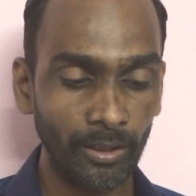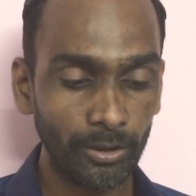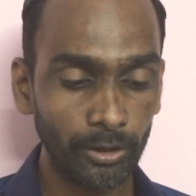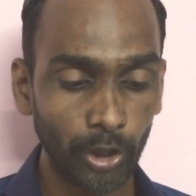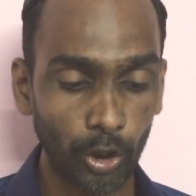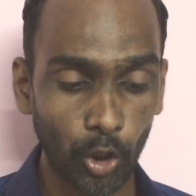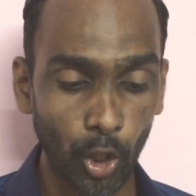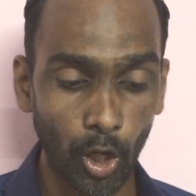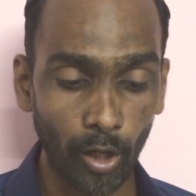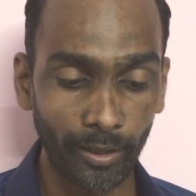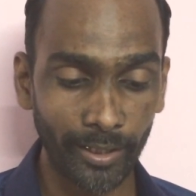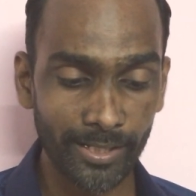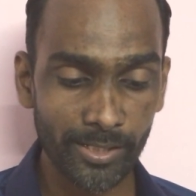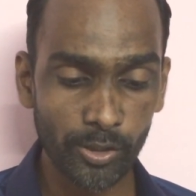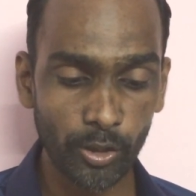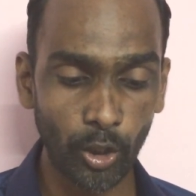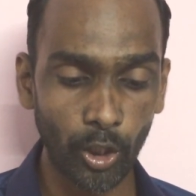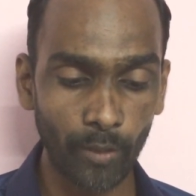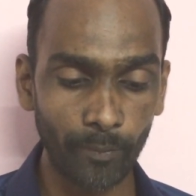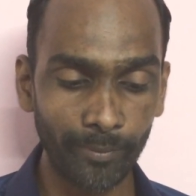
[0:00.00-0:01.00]
The Congress
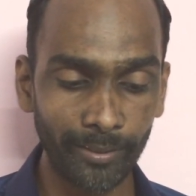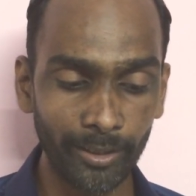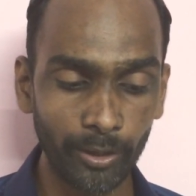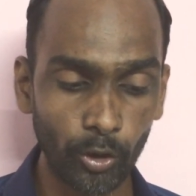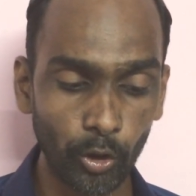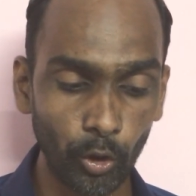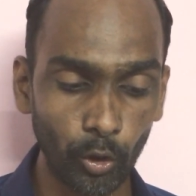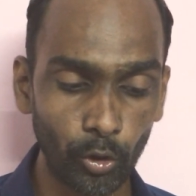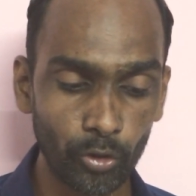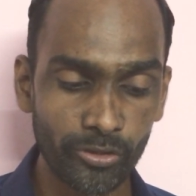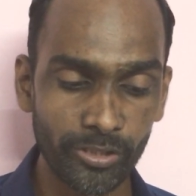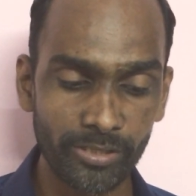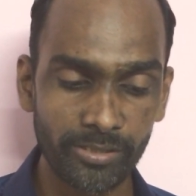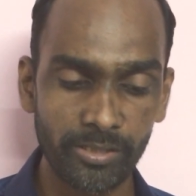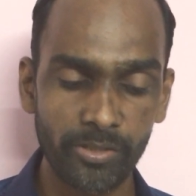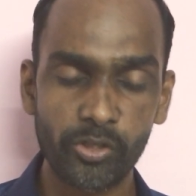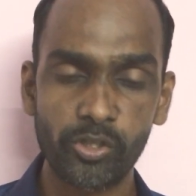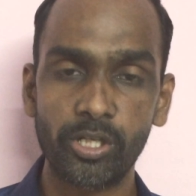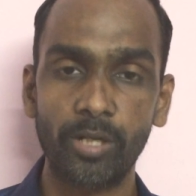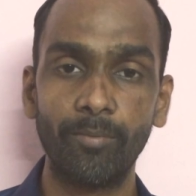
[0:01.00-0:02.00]
government closed the
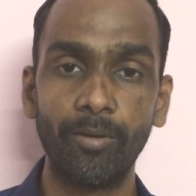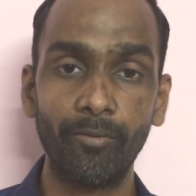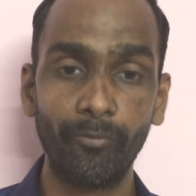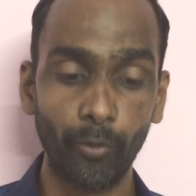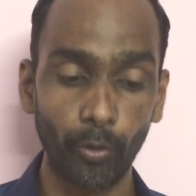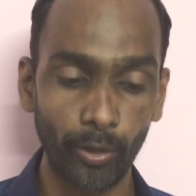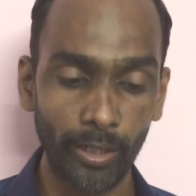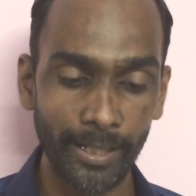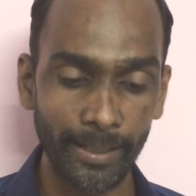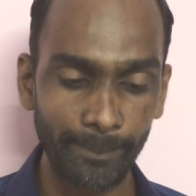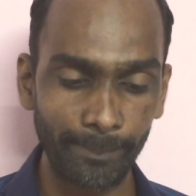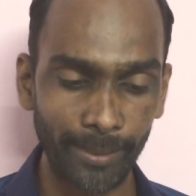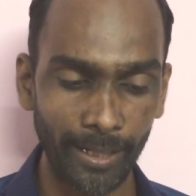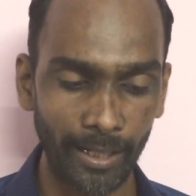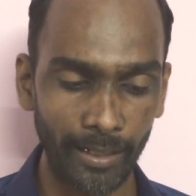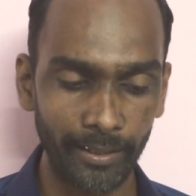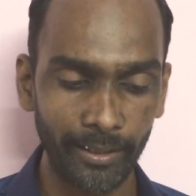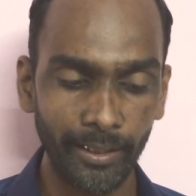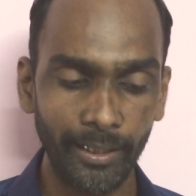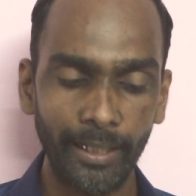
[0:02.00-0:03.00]
system of rolling
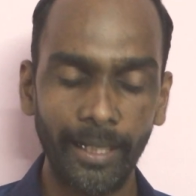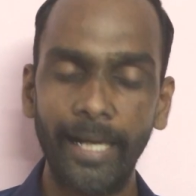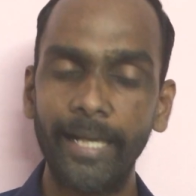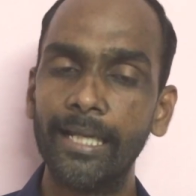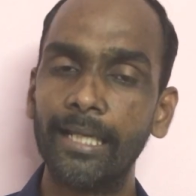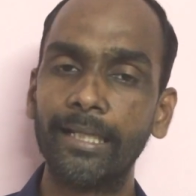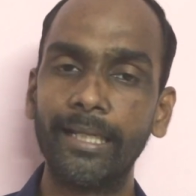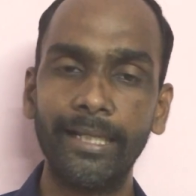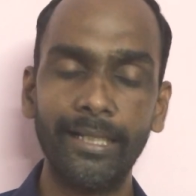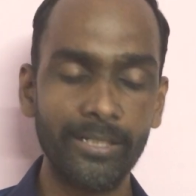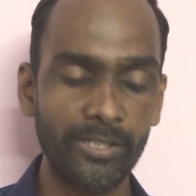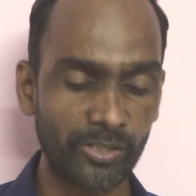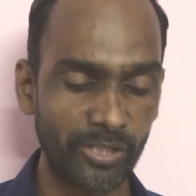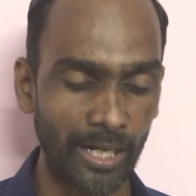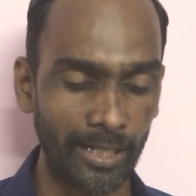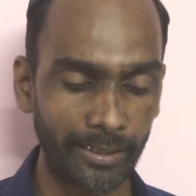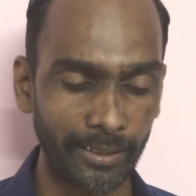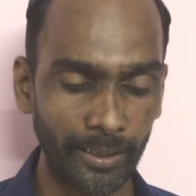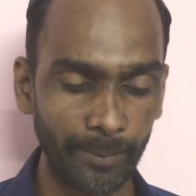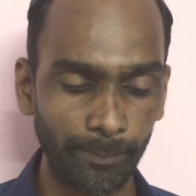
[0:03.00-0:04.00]
plan and again
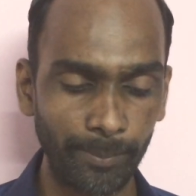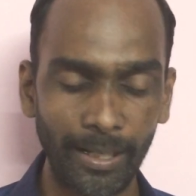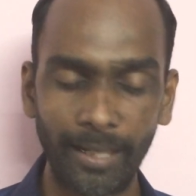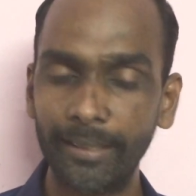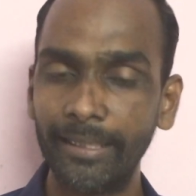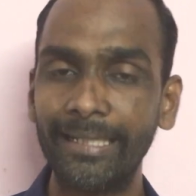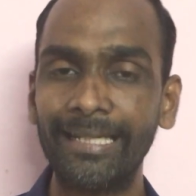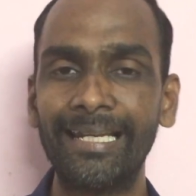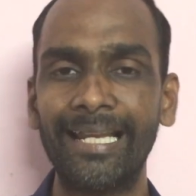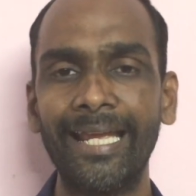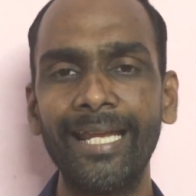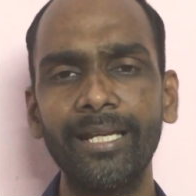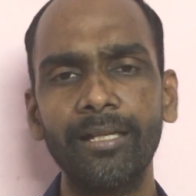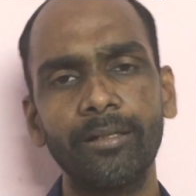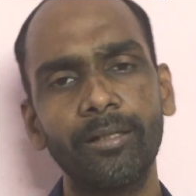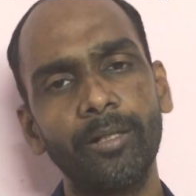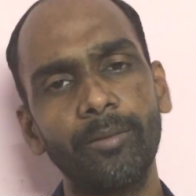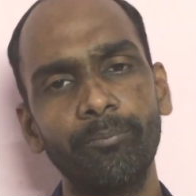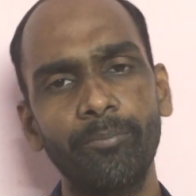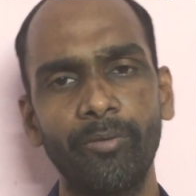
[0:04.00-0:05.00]
started planning like
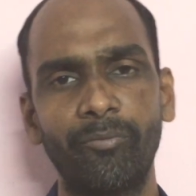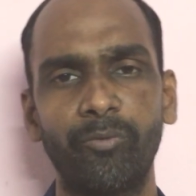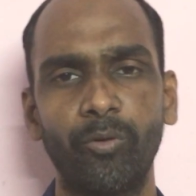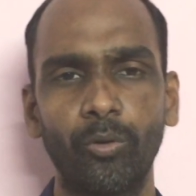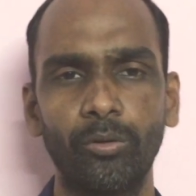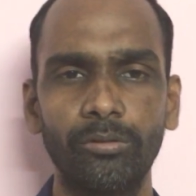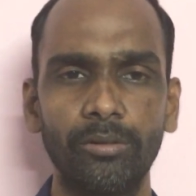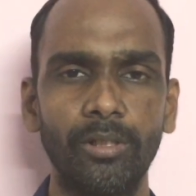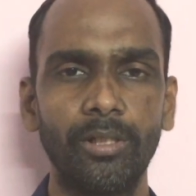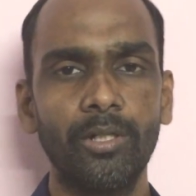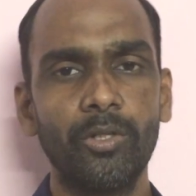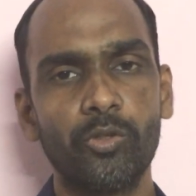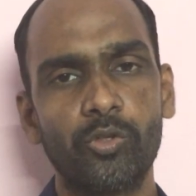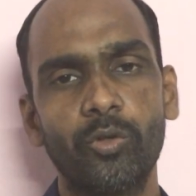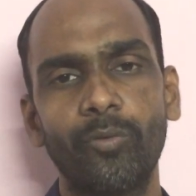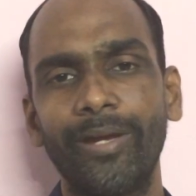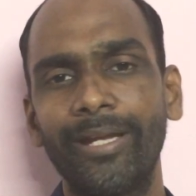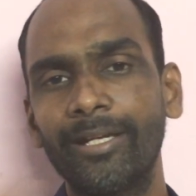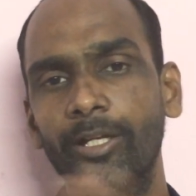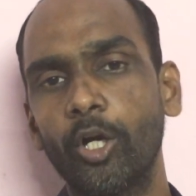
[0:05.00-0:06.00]
before.
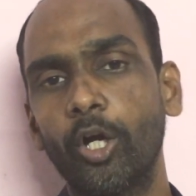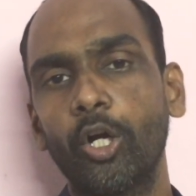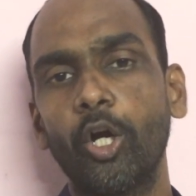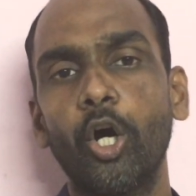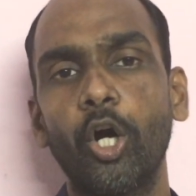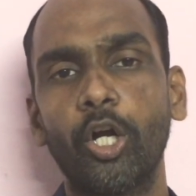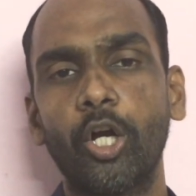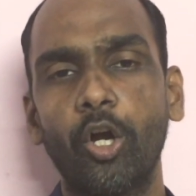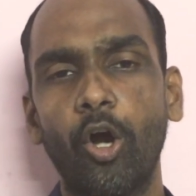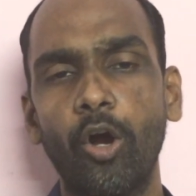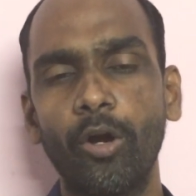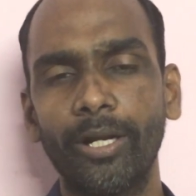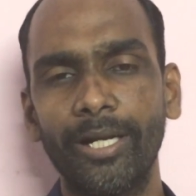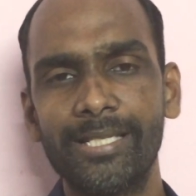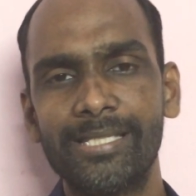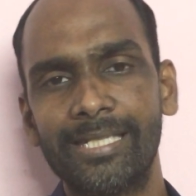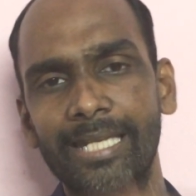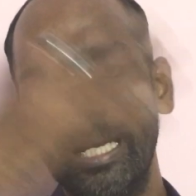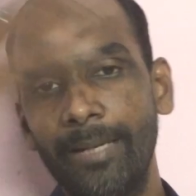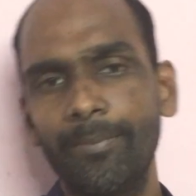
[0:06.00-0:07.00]
So when
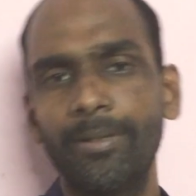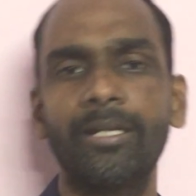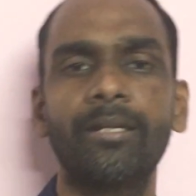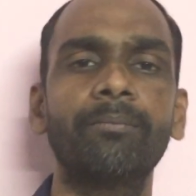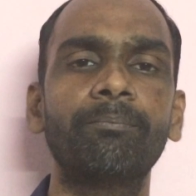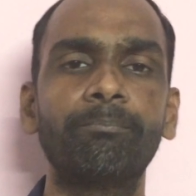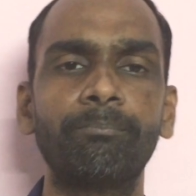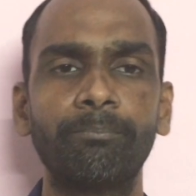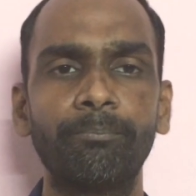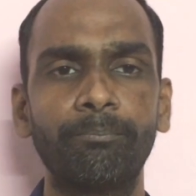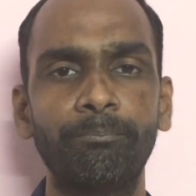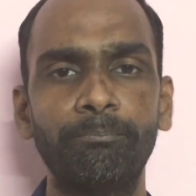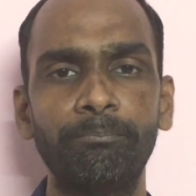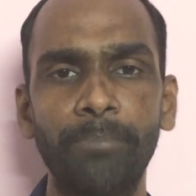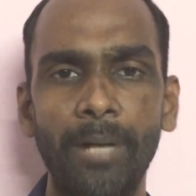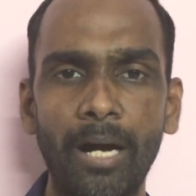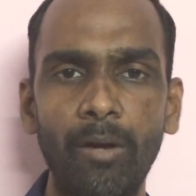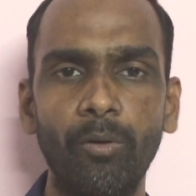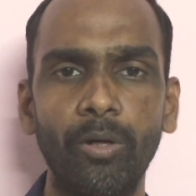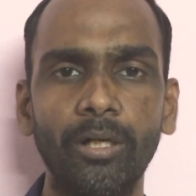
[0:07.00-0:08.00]
Congress came in
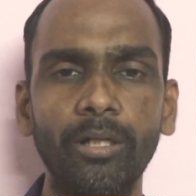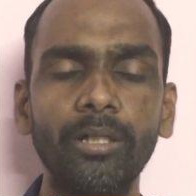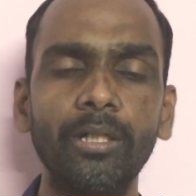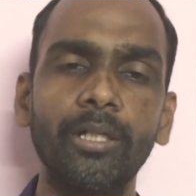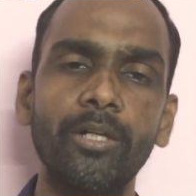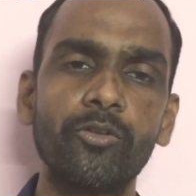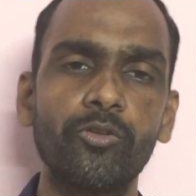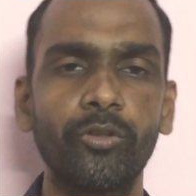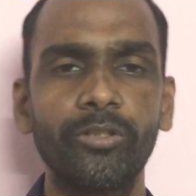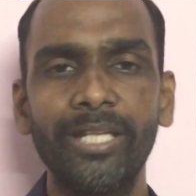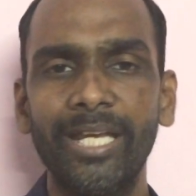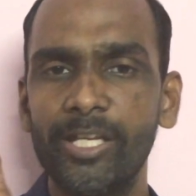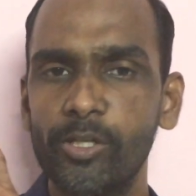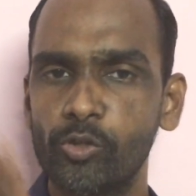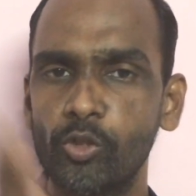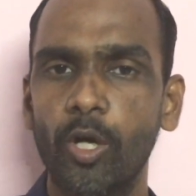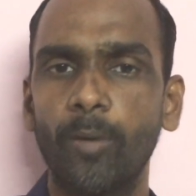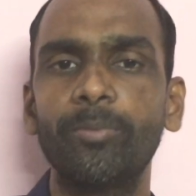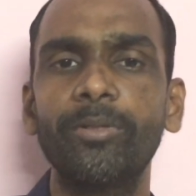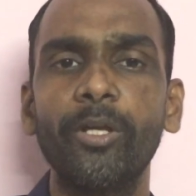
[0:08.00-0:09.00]
power, so they
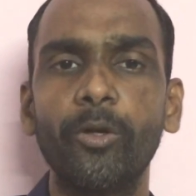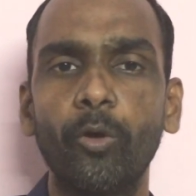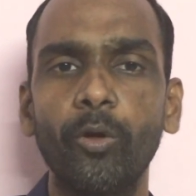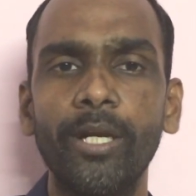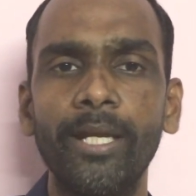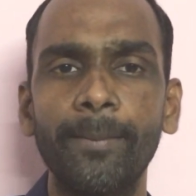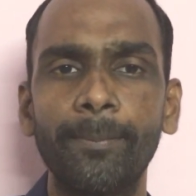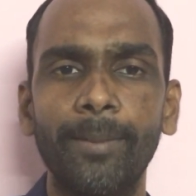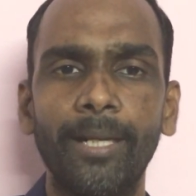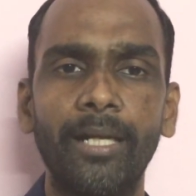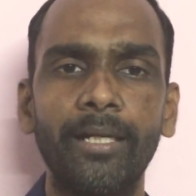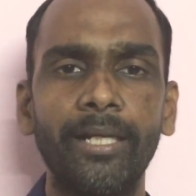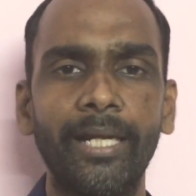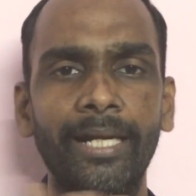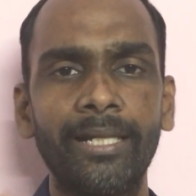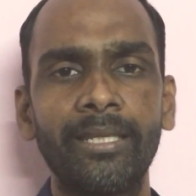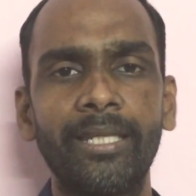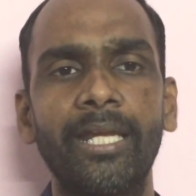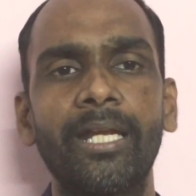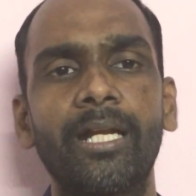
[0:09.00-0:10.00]
stopped the rolling plan
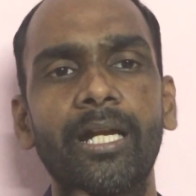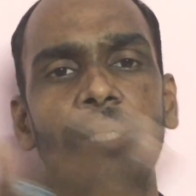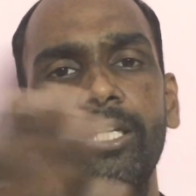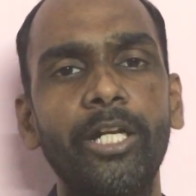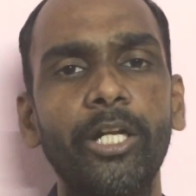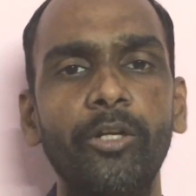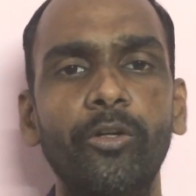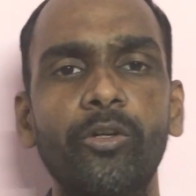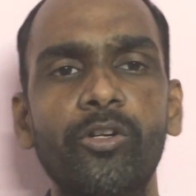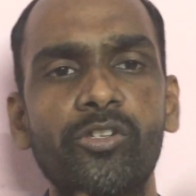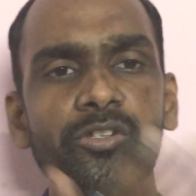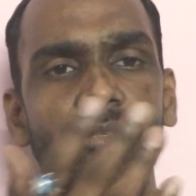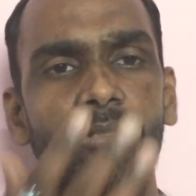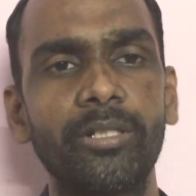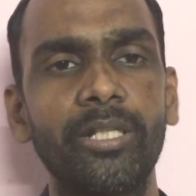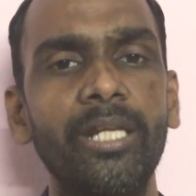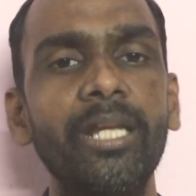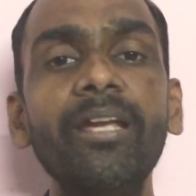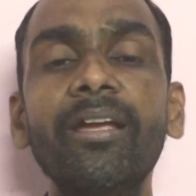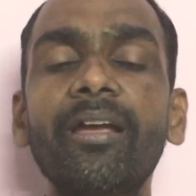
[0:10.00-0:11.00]
and they continued
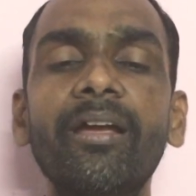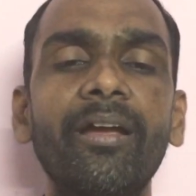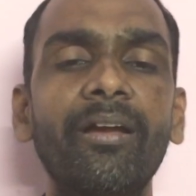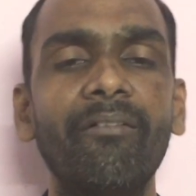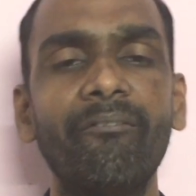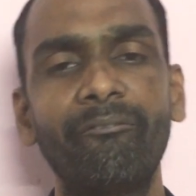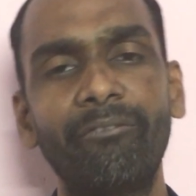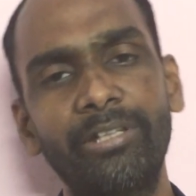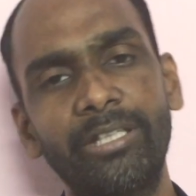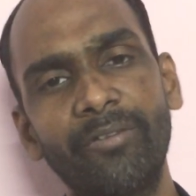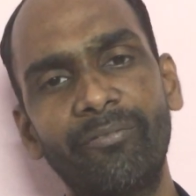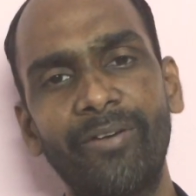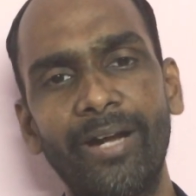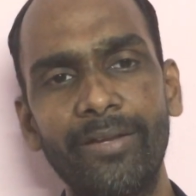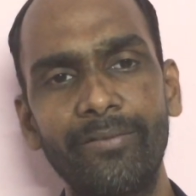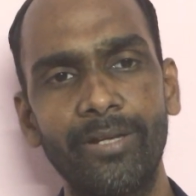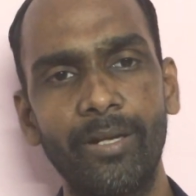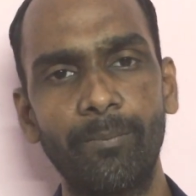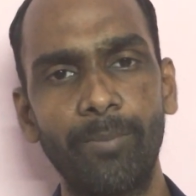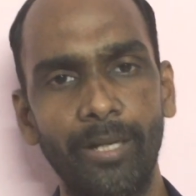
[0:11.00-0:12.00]
with the
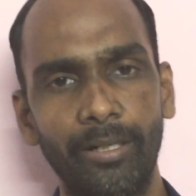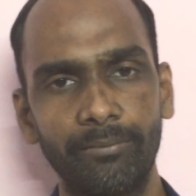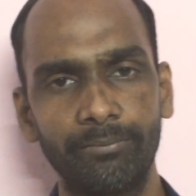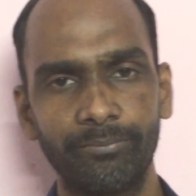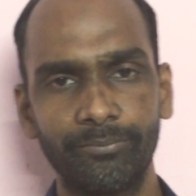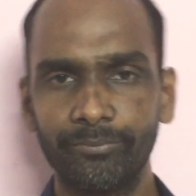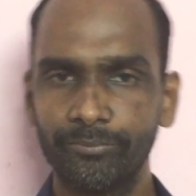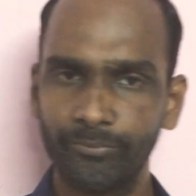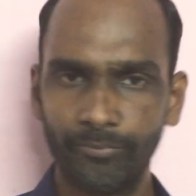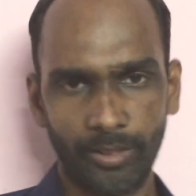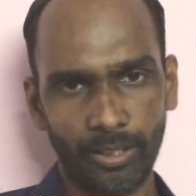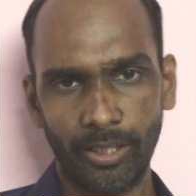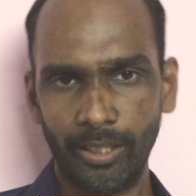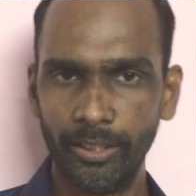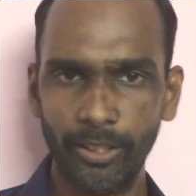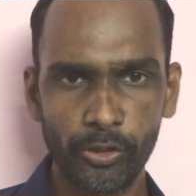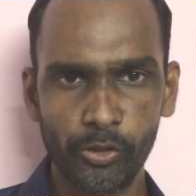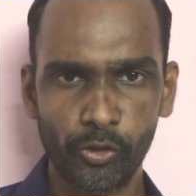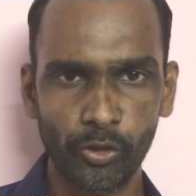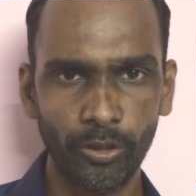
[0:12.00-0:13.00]
5-year plan.
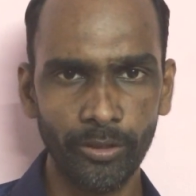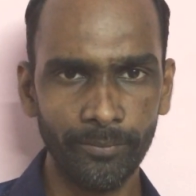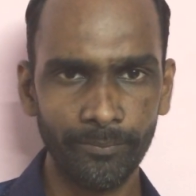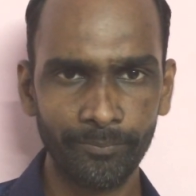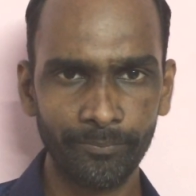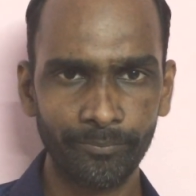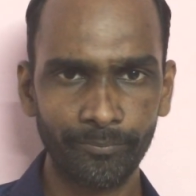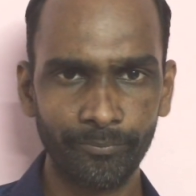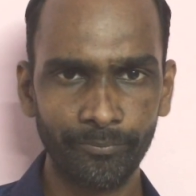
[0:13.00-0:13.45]
Understood?